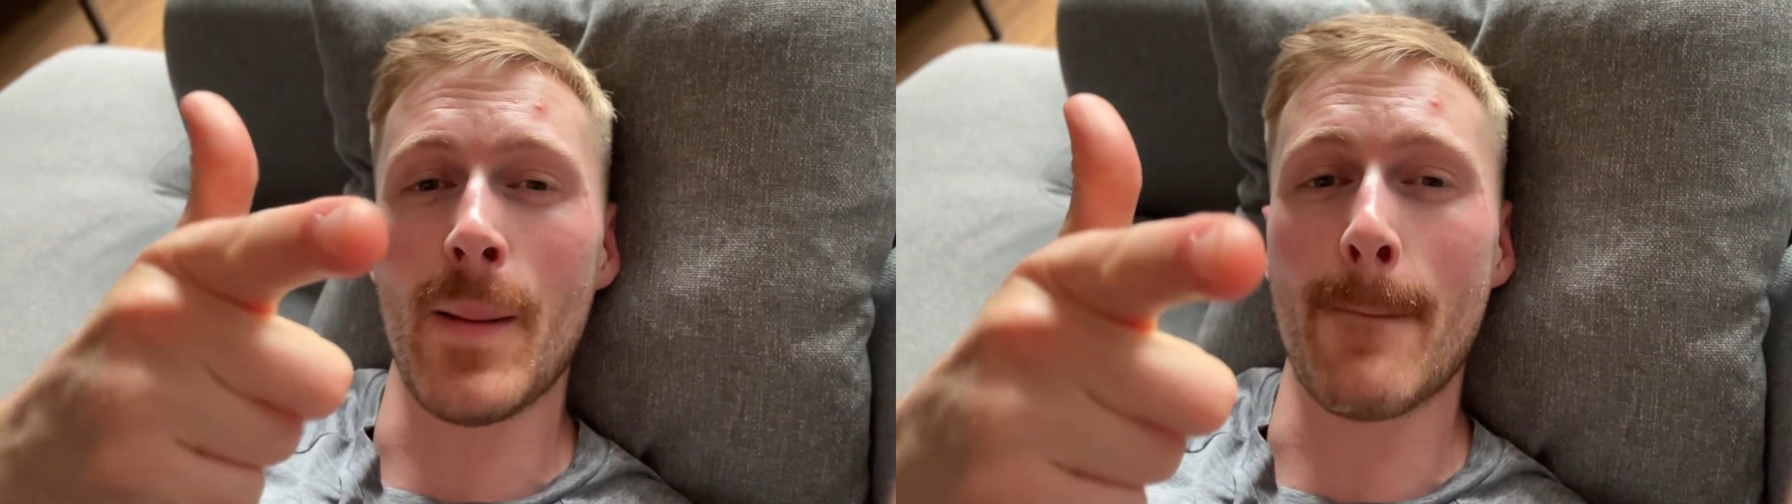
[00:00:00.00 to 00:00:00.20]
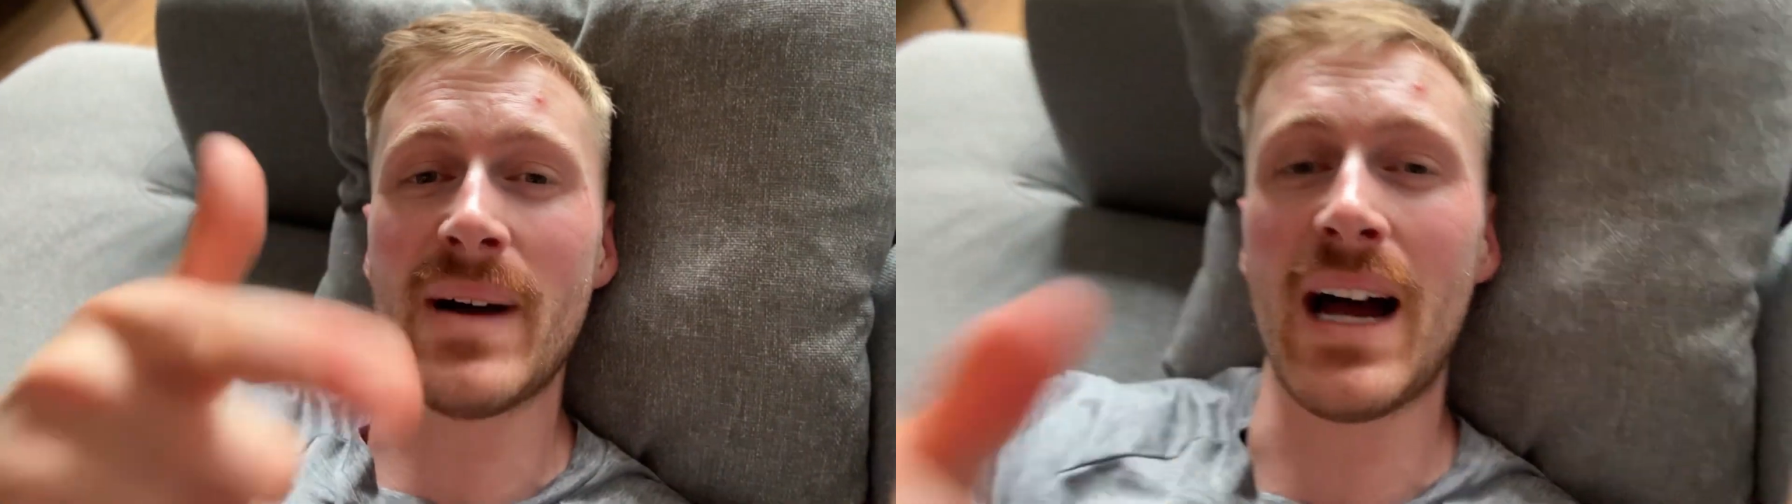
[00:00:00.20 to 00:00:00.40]

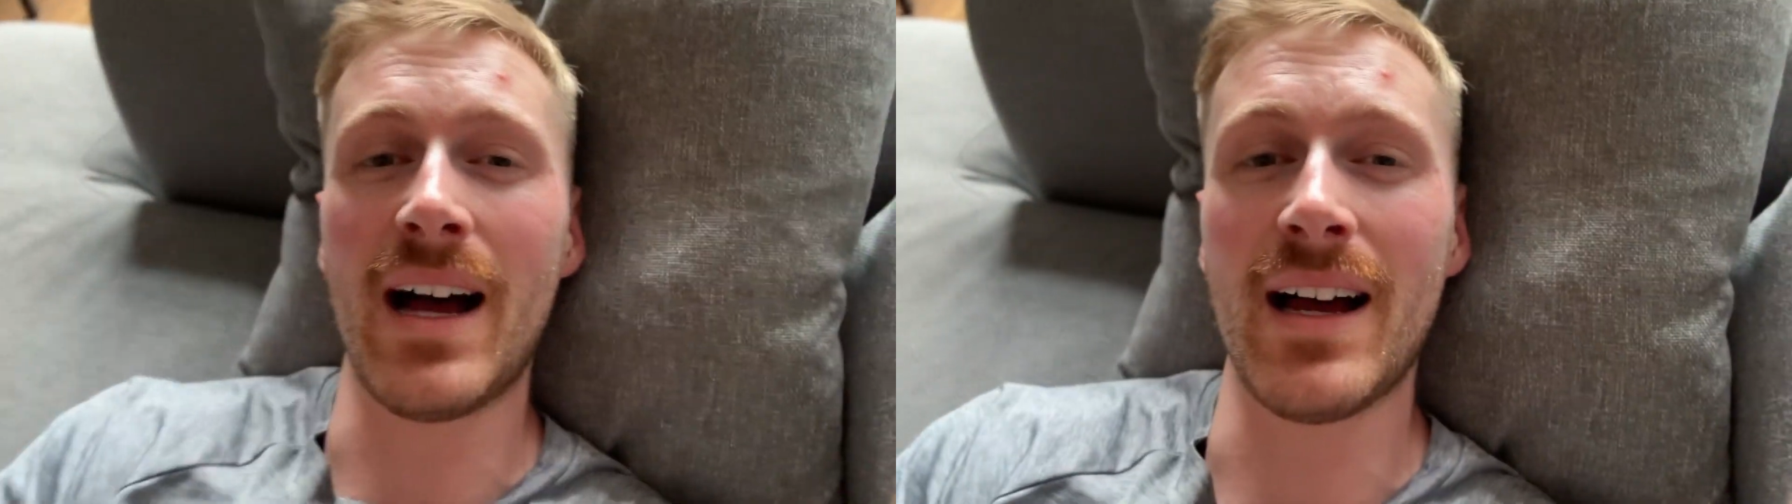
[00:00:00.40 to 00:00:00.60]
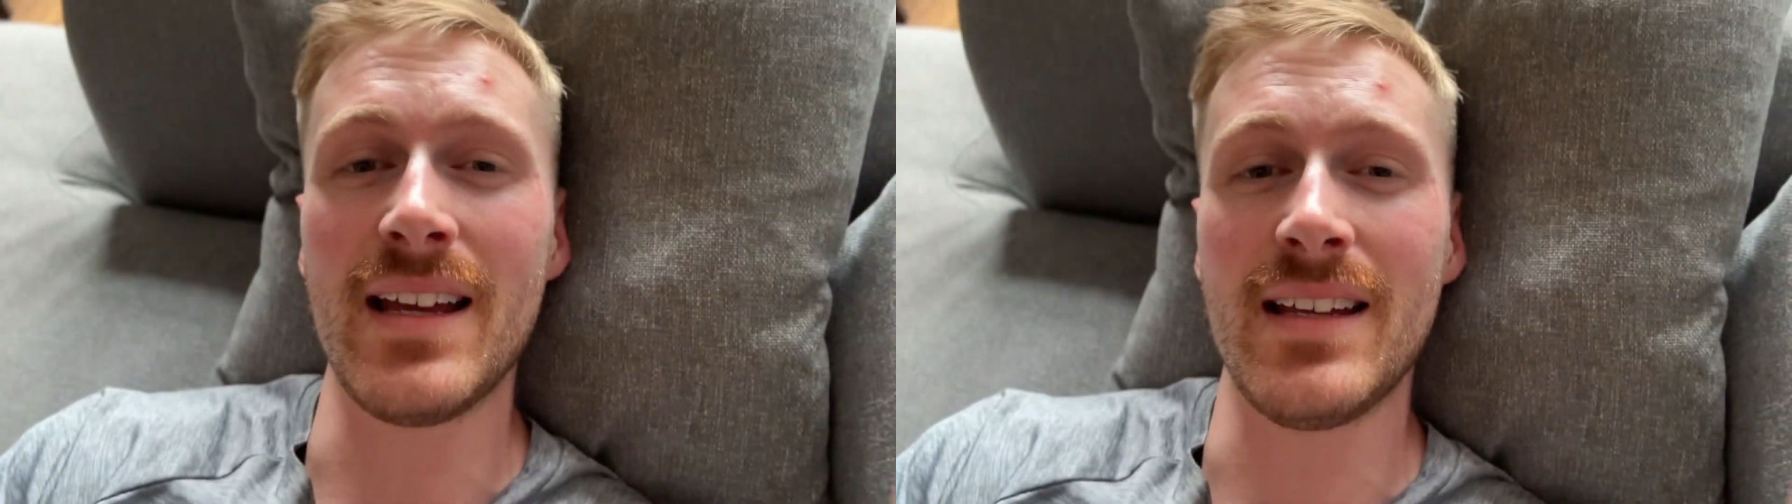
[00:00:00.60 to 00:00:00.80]

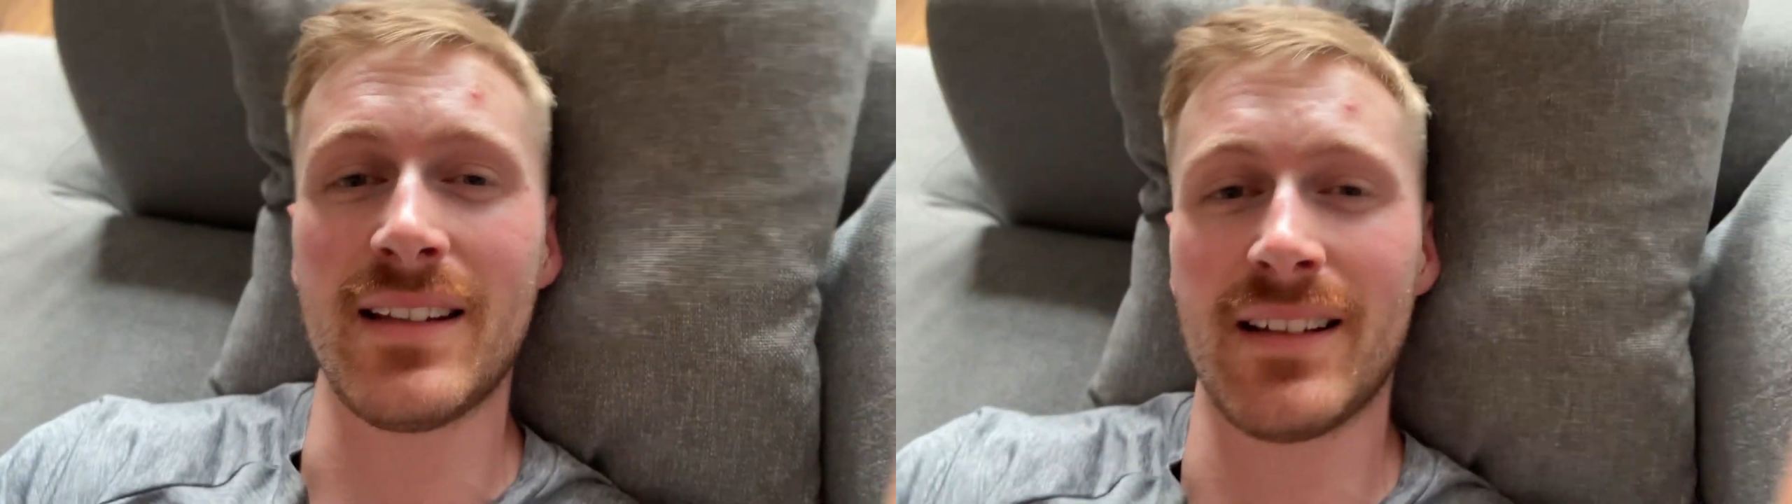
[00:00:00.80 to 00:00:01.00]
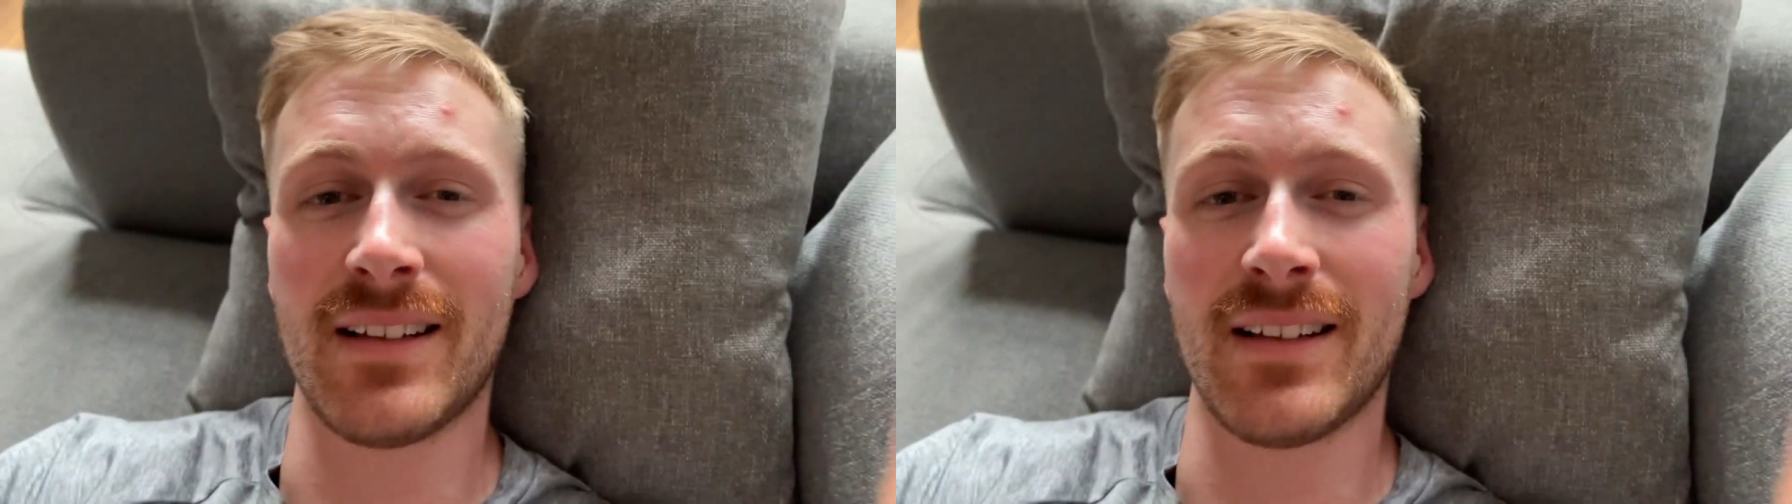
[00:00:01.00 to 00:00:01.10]
Bye.